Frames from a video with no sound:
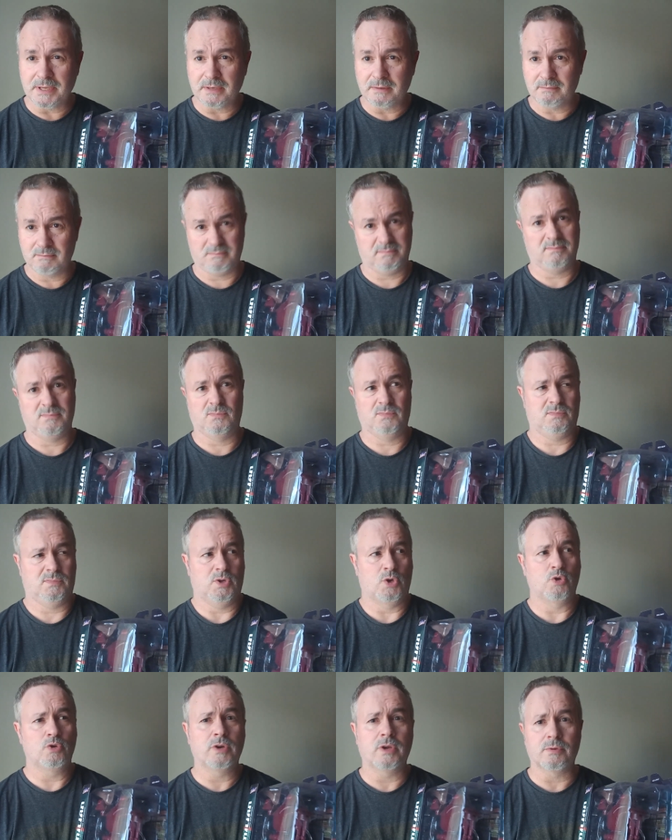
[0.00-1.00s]
and
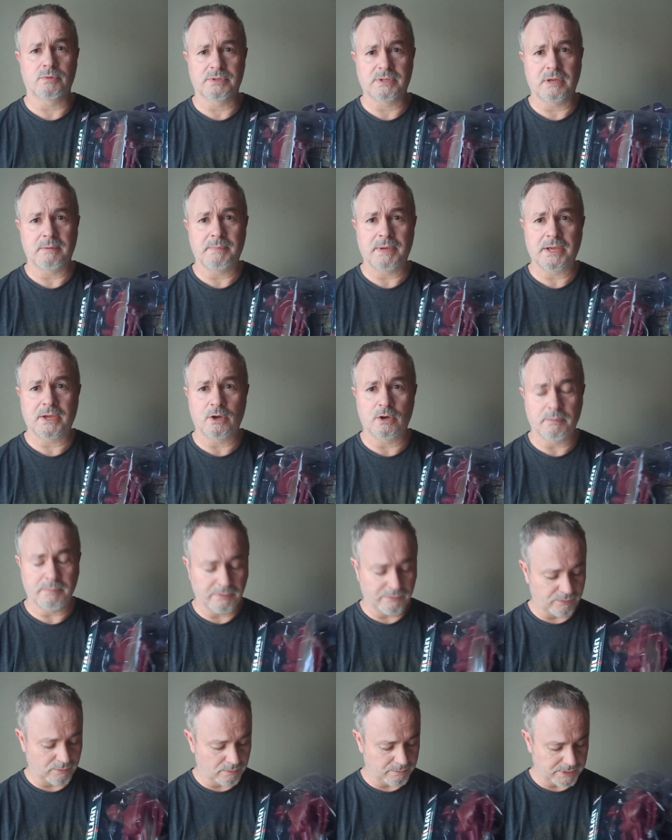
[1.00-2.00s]
who knows, they may go
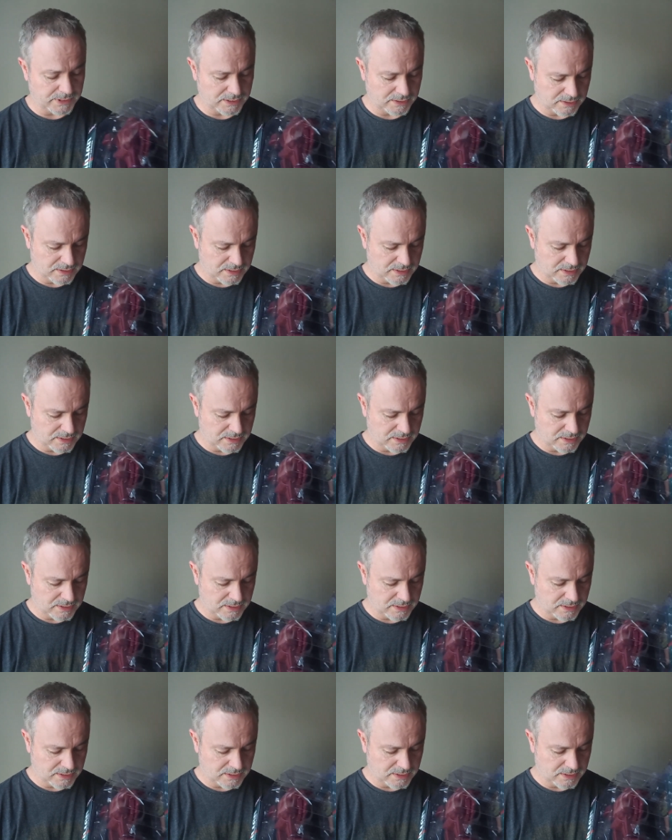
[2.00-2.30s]
before me.